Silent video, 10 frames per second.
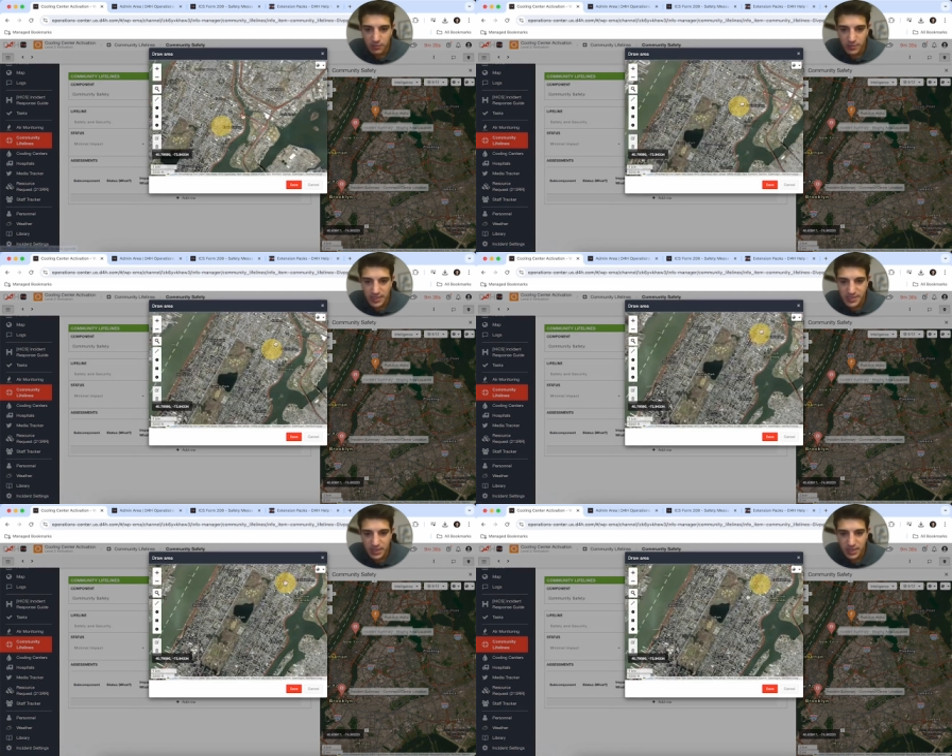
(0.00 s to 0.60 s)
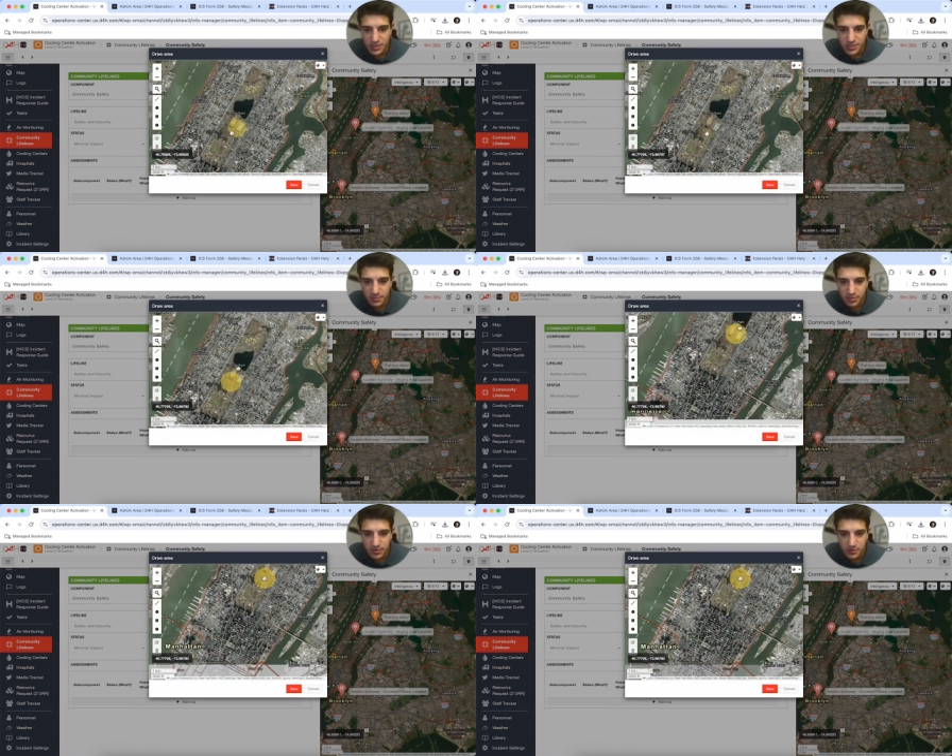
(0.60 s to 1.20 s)
Let's say there's a
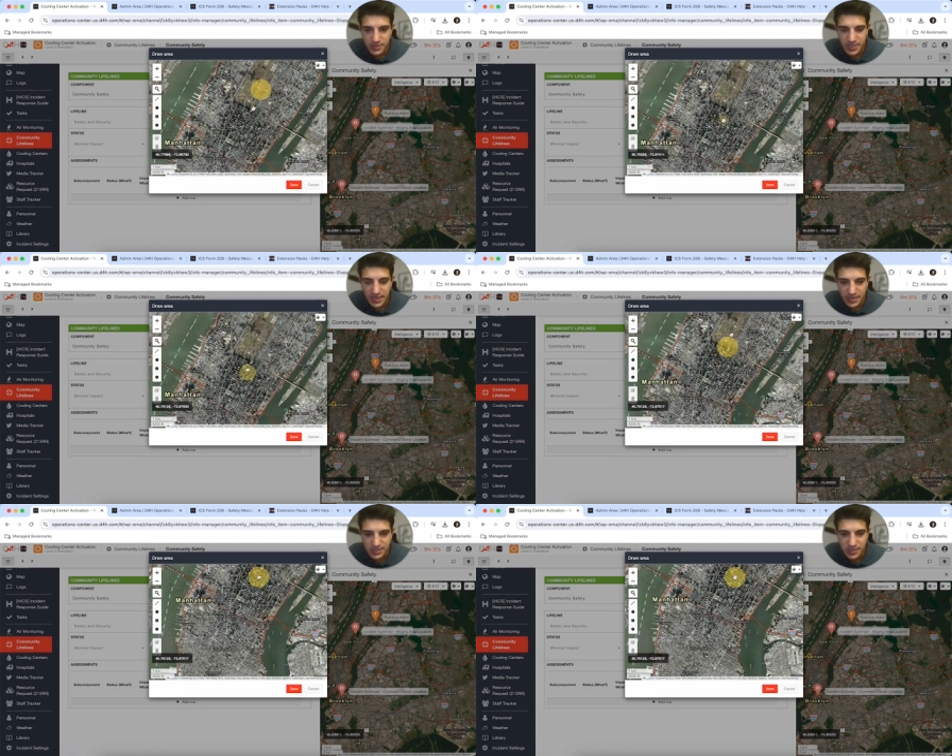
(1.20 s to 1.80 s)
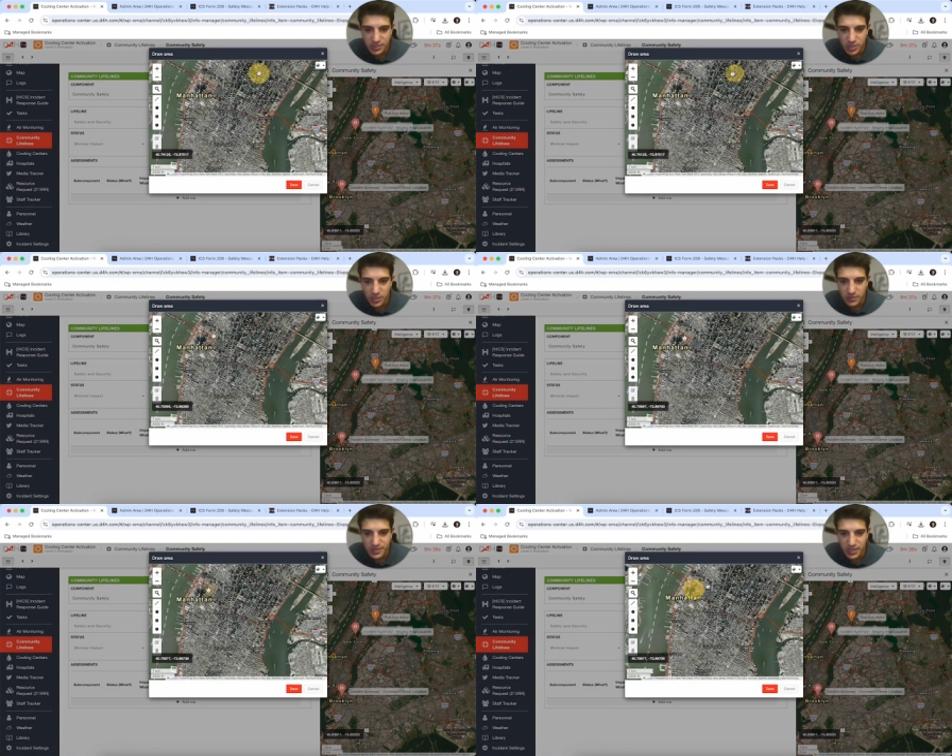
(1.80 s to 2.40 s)
protest in
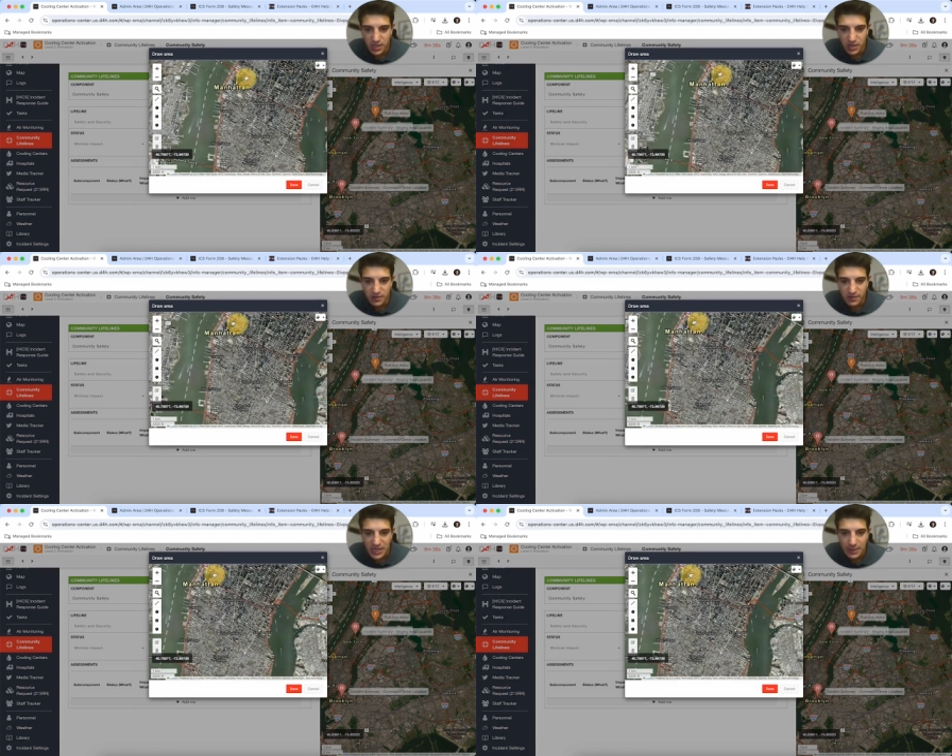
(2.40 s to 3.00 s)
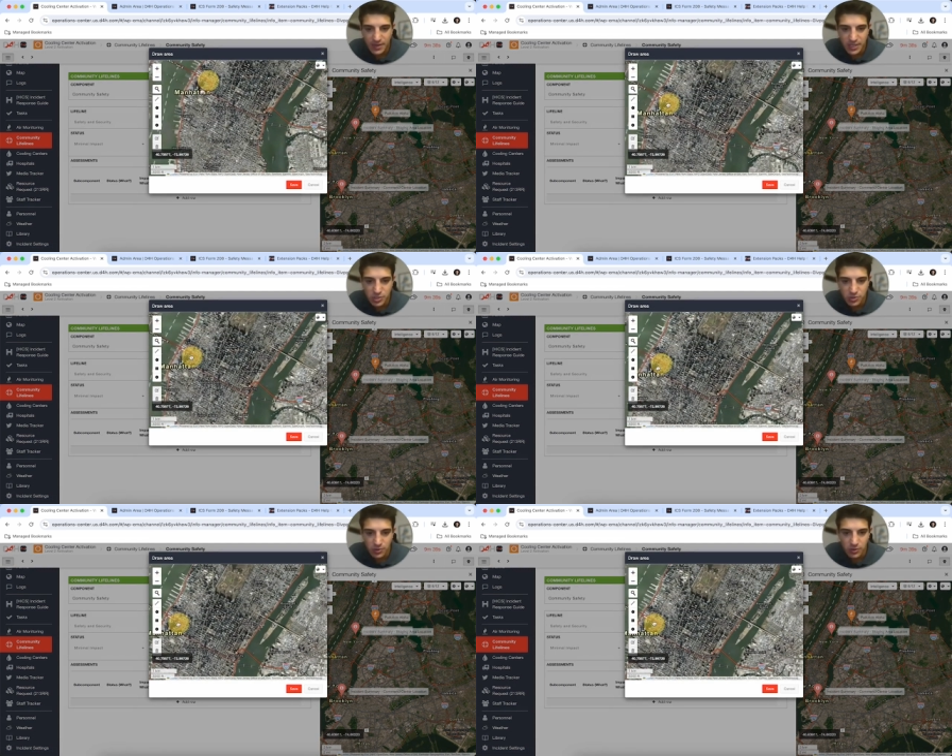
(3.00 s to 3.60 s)
terms of climate
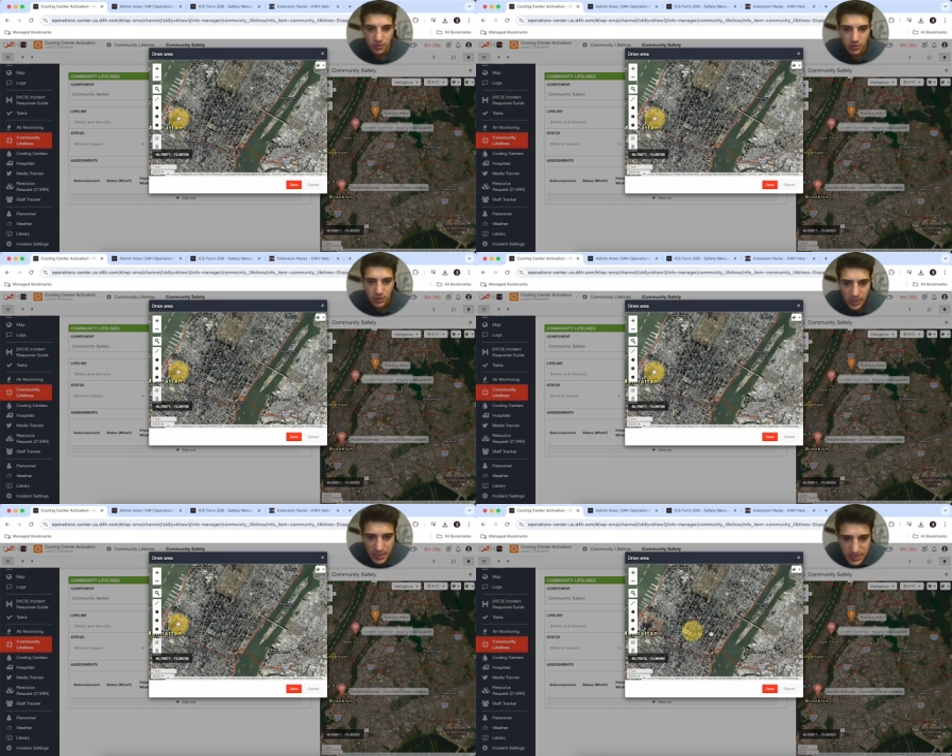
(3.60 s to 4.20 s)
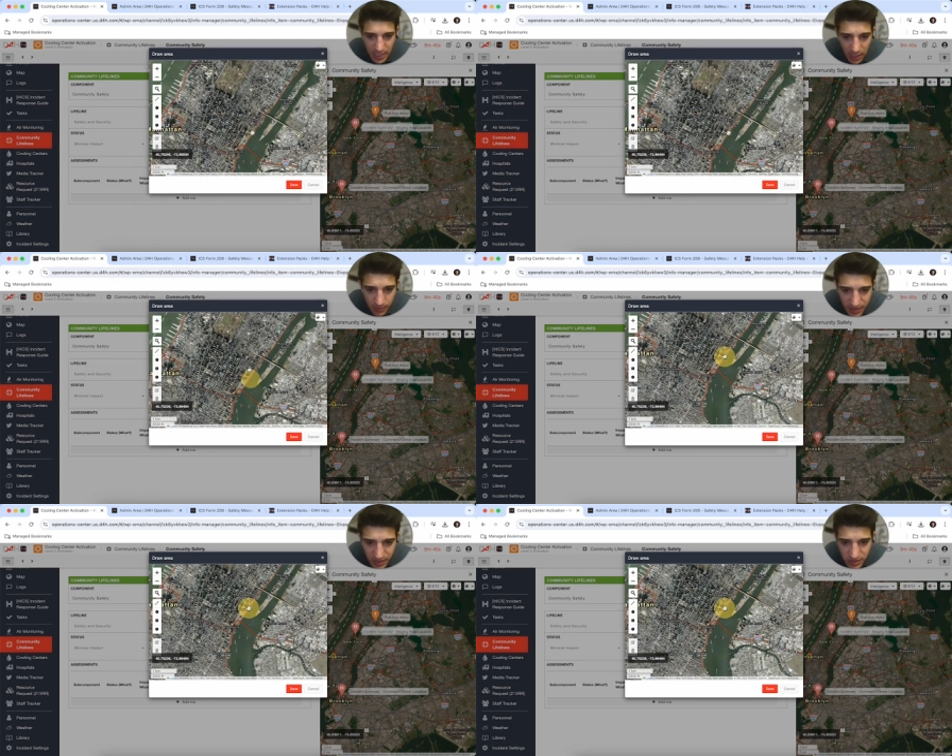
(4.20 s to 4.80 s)
control down
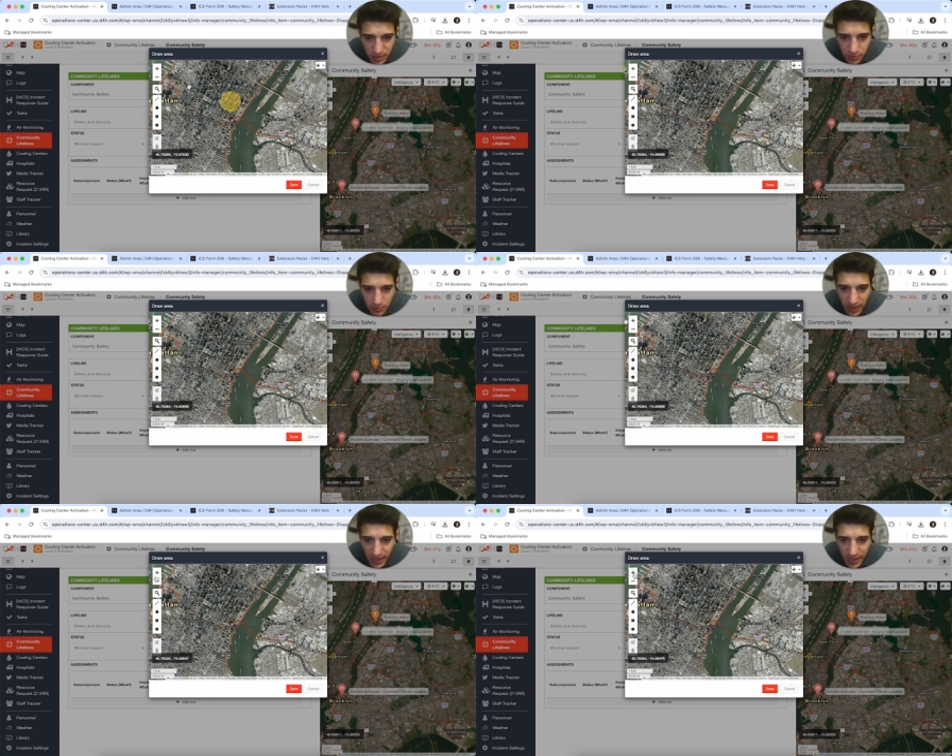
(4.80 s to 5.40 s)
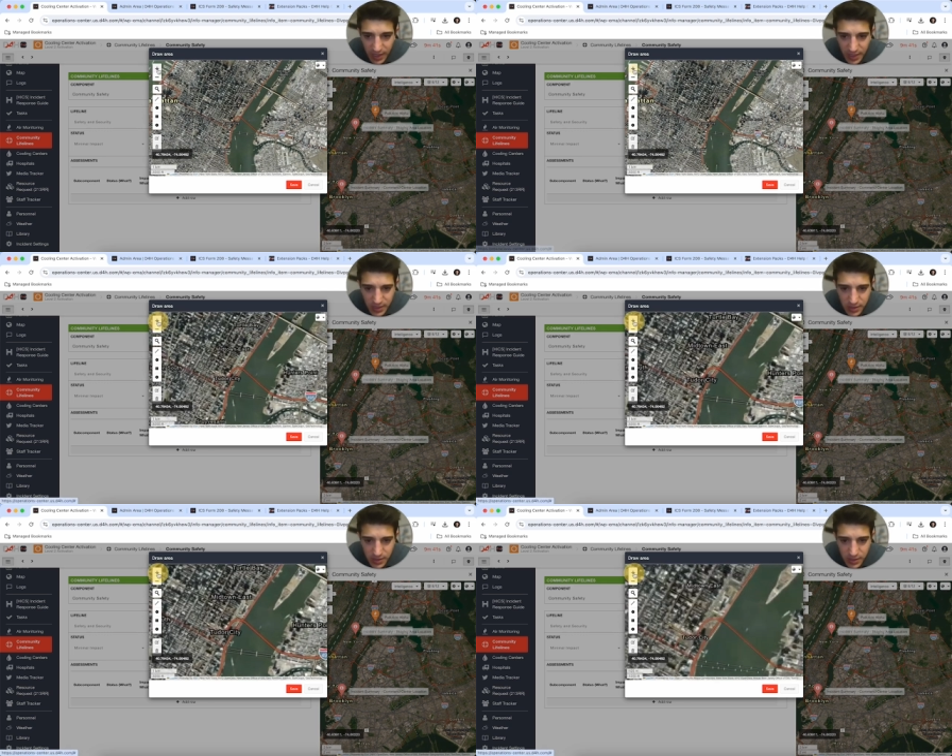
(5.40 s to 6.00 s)
by the
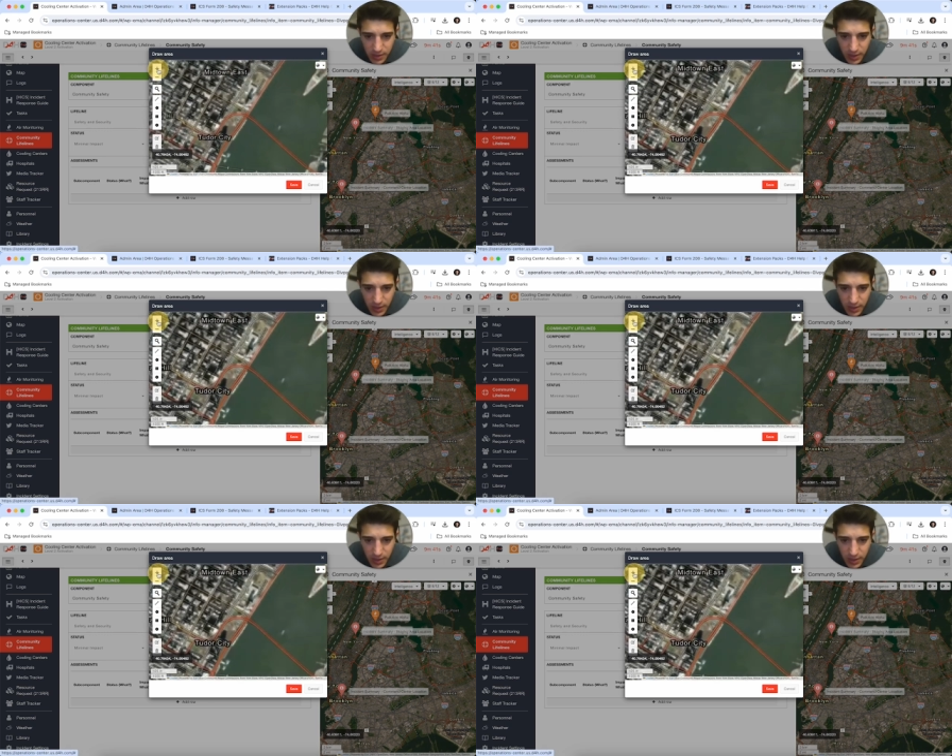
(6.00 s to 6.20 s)
UN.